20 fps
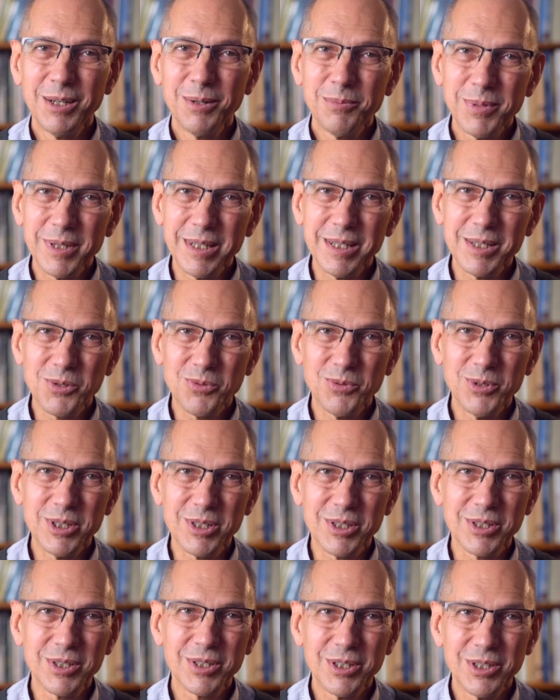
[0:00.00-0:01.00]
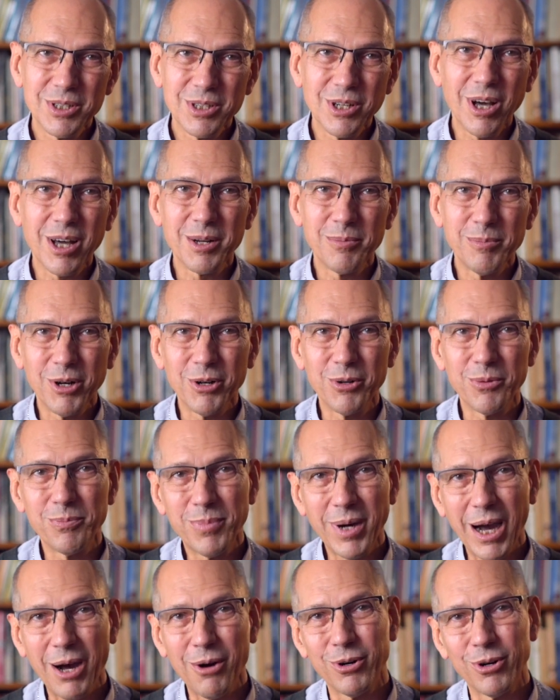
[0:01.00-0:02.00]
But this was not about
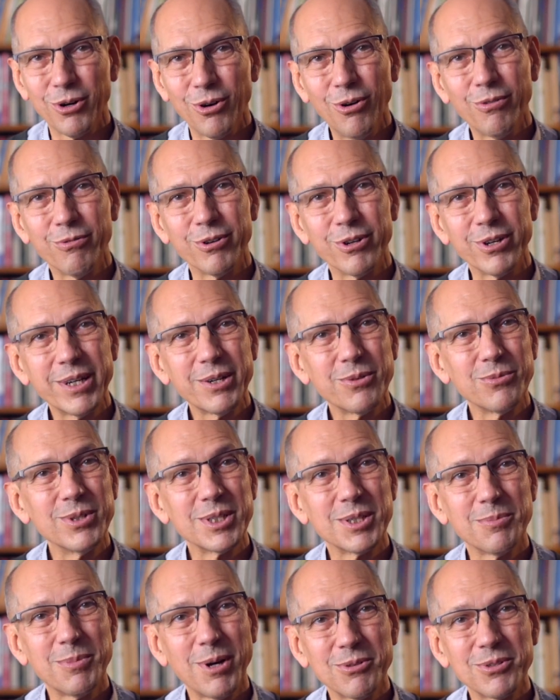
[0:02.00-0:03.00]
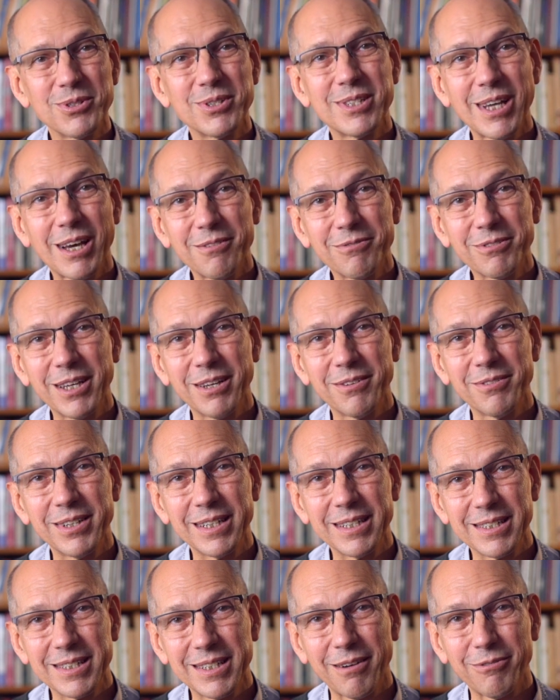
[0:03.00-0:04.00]
power over, it was about
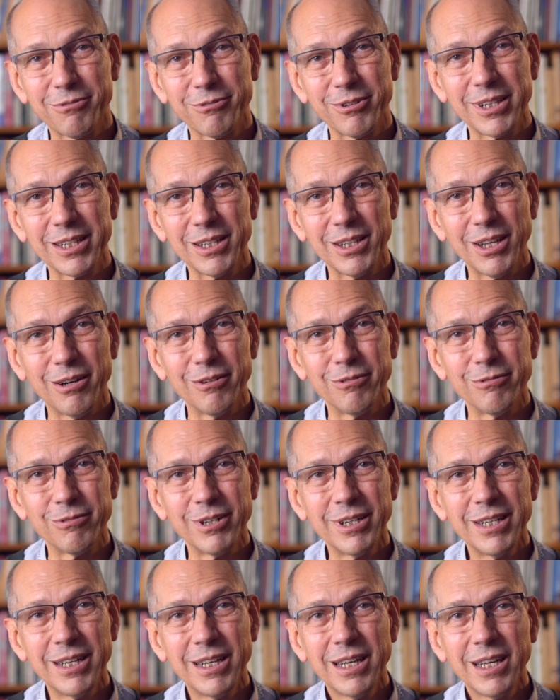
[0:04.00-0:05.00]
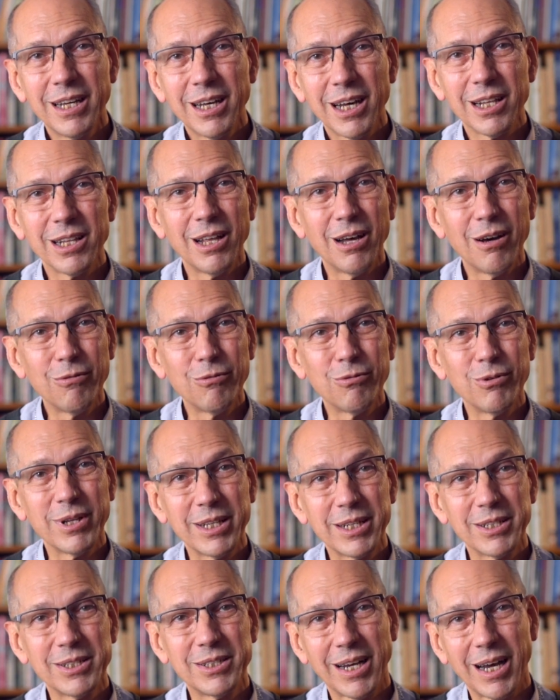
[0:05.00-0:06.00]
self-giving, suffering love, a love
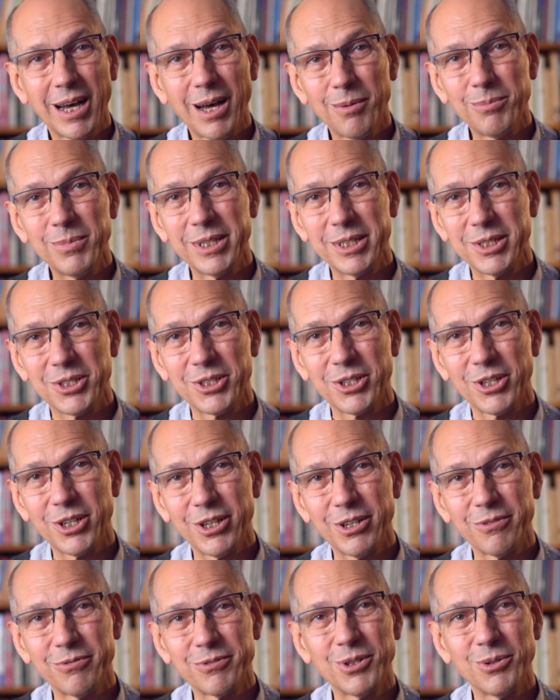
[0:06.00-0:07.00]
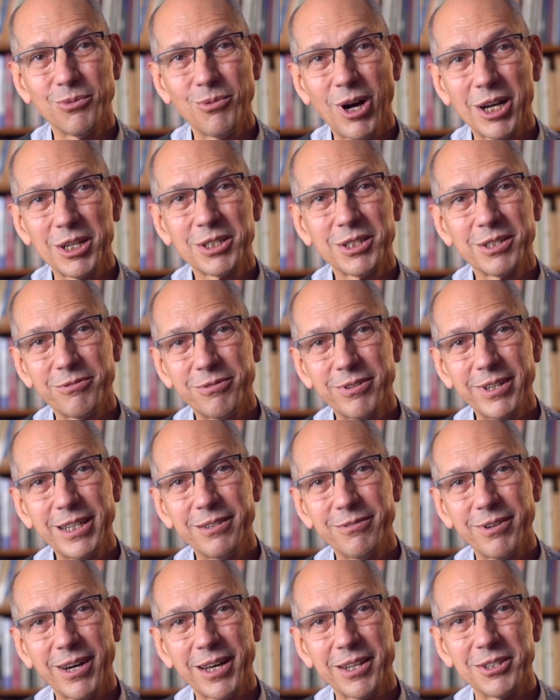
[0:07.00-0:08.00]
willing to humbly serve, to wash the feet
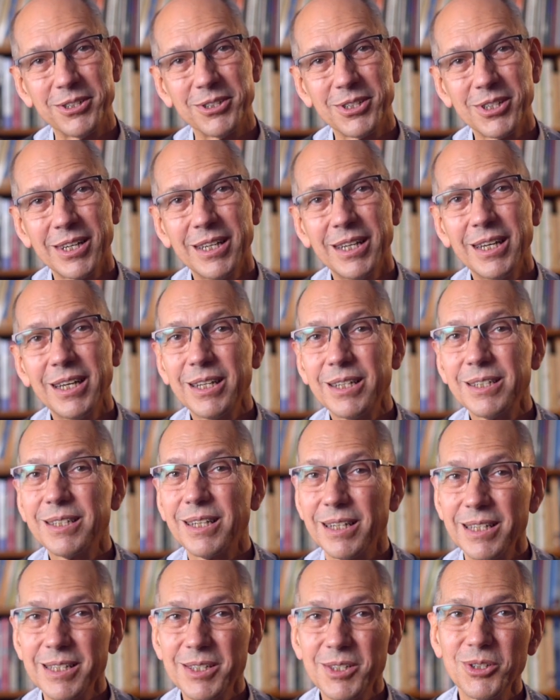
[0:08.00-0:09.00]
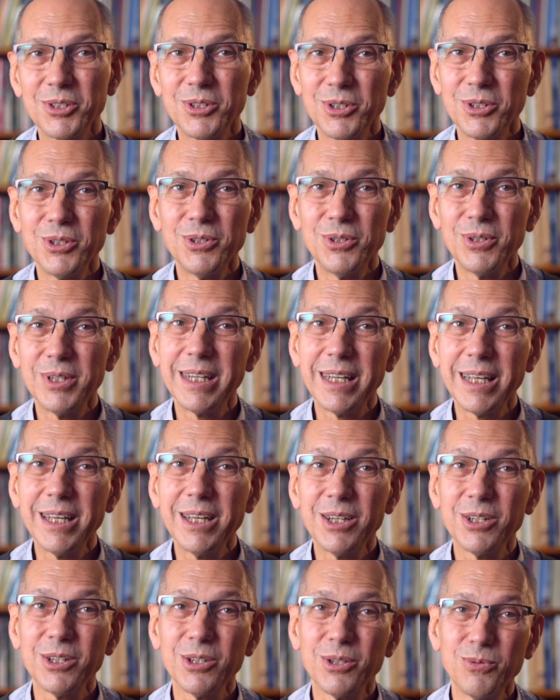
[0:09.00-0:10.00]
of others, to listen to and
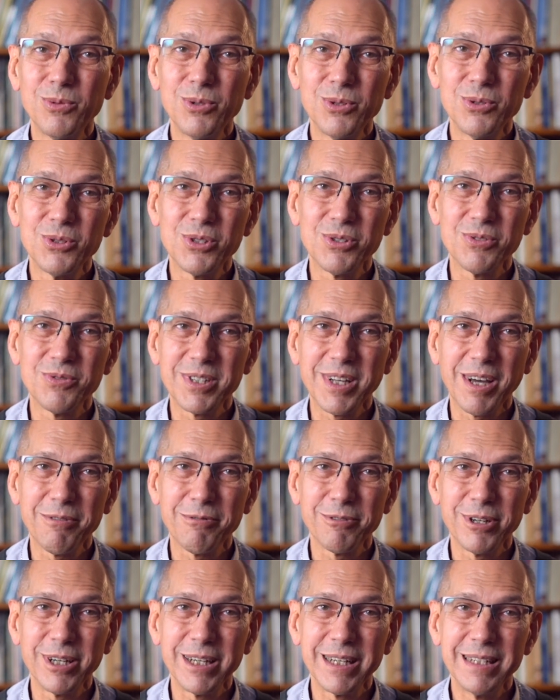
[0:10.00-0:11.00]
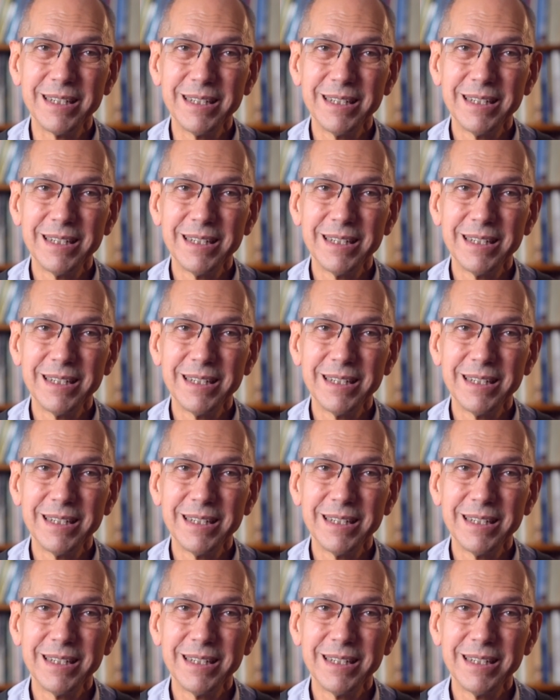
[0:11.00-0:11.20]
heal the wounds of suffering.